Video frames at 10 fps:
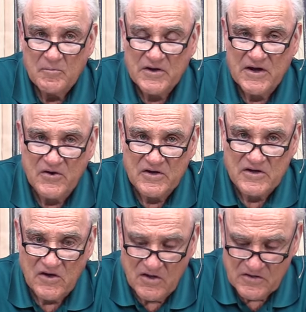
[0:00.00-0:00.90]
But here
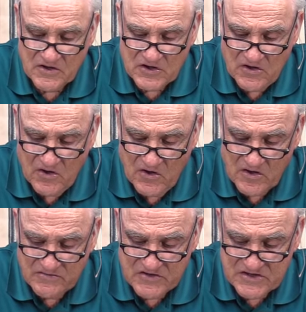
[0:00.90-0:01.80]
at Golgotha,
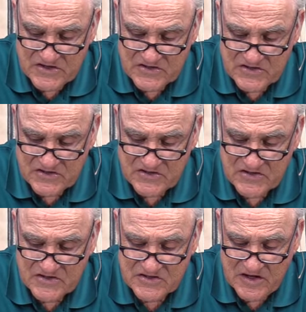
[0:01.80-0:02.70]
all of Jesus'
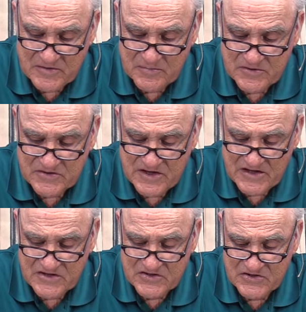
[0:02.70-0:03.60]
disciples
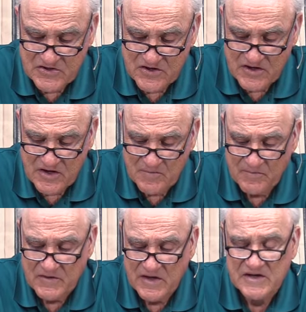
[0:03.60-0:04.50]
had deserted
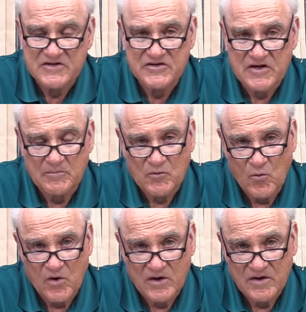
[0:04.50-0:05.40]
him except
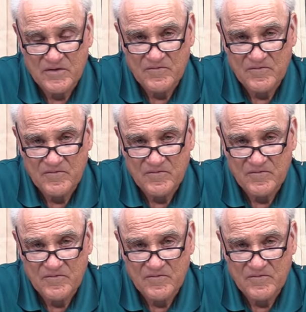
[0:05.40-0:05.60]
one